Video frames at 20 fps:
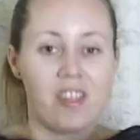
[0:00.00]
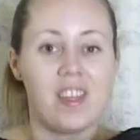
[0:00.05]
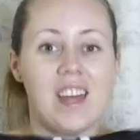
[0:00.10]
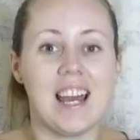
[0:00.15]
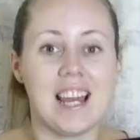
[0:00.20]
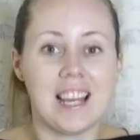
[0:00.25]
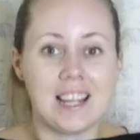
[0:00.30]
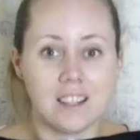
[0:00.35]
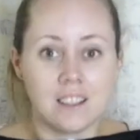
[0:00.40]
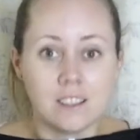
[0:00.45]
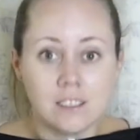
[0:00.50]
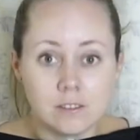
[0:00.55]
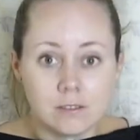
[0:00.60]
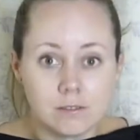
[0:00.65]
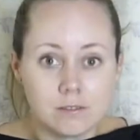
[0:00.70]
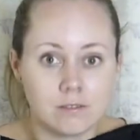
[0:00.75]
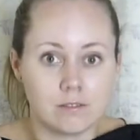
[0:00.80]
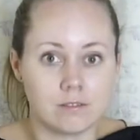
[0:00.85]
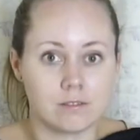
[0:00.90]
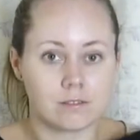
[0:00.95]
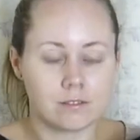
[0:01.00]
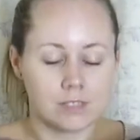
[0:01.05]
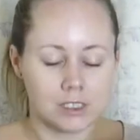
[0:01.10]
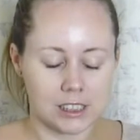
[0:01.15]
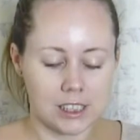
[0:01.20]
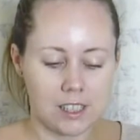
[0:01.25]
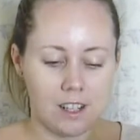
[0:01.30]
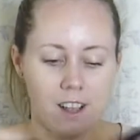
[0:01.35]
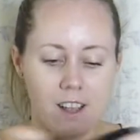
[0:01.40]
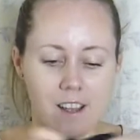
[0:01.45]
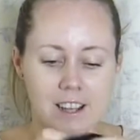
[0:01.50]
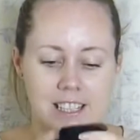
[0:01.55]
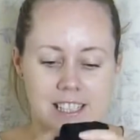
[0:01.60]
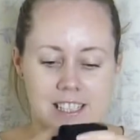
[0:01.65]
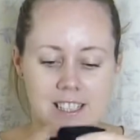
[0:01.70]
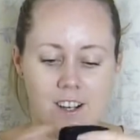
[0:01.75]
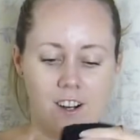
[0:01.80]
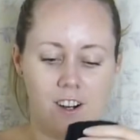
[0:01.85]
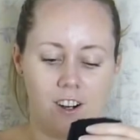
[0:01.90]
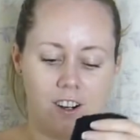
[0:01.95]
then I
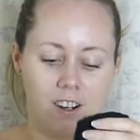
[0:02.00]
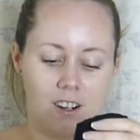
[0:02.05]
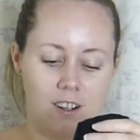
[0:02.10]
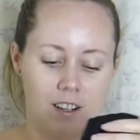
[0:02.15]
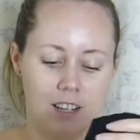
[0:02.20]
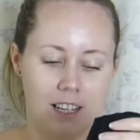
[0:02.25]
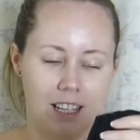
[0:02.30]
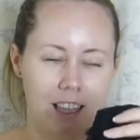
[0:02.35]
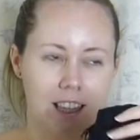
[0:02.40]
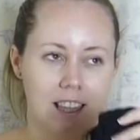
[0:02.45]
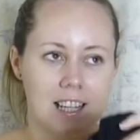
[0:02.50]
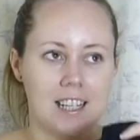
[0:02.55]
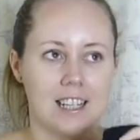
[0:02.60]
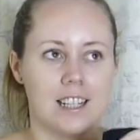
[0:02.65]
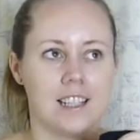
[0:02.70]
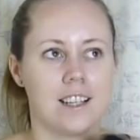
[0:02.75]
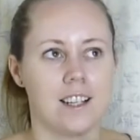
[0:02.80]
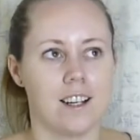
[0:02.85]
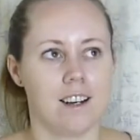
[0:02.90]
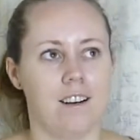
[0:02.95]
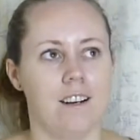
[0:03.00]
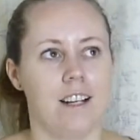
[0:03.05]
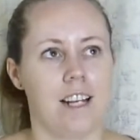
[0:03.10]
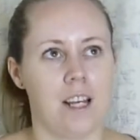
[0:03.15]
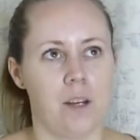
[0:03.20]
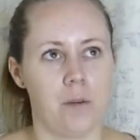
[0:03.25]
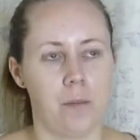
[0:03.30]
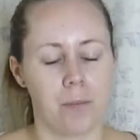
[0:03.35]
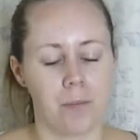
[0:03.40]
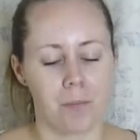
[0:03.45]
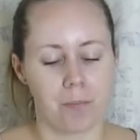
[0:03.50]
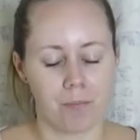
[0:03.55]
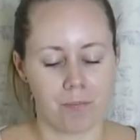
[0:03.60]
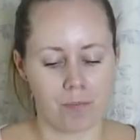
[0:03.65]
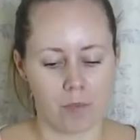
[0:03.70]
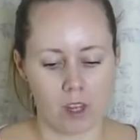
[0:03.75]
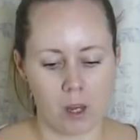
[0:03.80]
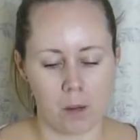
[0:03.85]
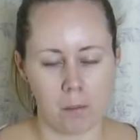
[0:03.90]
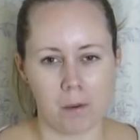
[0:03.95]
saw, I think on
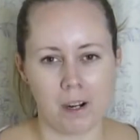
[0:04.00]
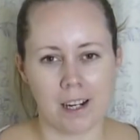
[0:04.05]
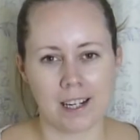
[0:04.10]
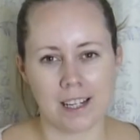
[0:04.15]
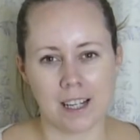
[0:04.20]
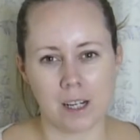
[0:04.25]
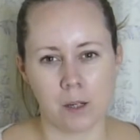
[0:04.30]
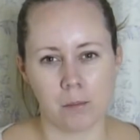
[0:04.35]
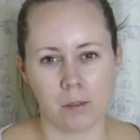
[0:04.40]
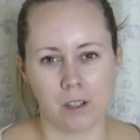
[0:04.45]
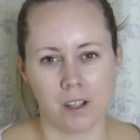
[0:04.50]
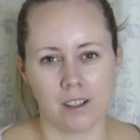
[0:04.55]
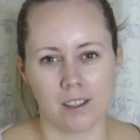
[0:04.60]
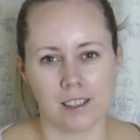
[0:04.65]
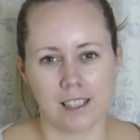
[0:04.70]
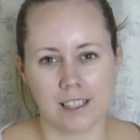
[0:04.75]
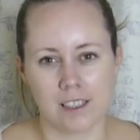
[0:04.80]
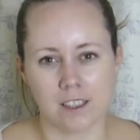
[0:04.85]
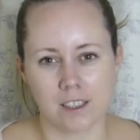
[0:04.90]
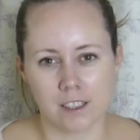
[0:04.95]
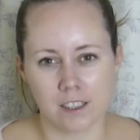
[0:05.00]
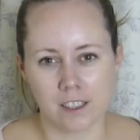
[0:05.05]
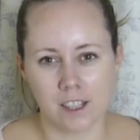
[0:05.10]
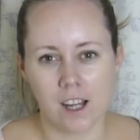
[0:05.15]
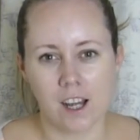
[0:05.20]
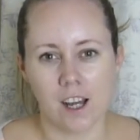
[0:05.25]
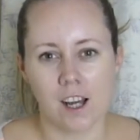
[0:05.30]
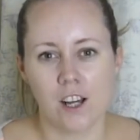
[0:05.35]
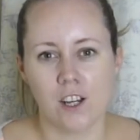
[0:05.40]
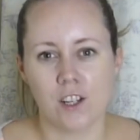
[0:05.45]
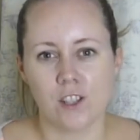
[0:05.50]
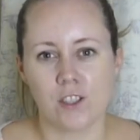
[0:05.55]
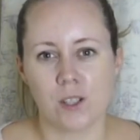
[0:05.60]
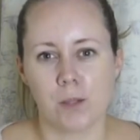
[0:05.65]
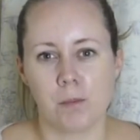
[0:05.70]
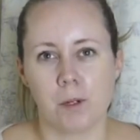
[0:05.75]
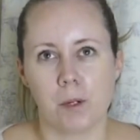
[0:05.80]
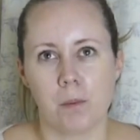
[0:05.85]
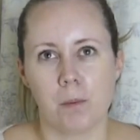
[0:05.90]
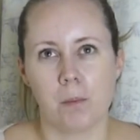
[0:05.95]
Buy Now Blog Later, she
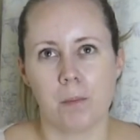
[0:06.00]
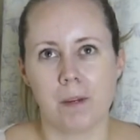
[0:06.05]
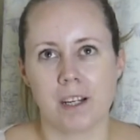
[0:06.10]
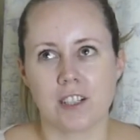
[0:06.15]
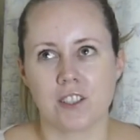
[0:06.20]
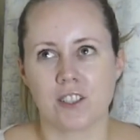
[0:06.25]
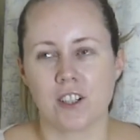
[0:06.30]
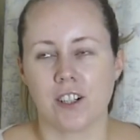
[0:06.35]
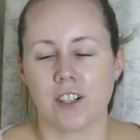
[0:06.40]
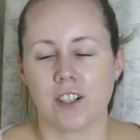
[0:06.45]
put up a picture on